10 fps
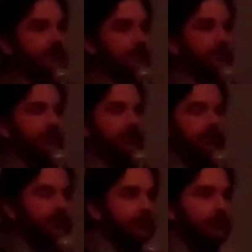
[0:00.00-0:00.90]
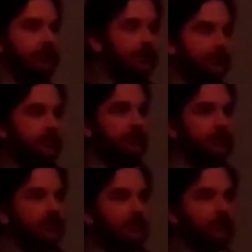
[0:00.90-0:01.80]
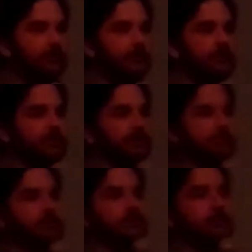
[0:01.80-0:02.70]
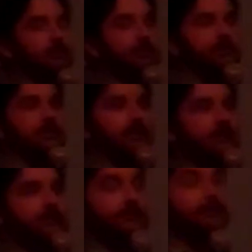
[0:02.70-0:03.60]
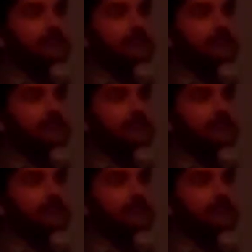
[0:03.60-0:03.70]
To what extent did David Foster Wallace's critique on media and his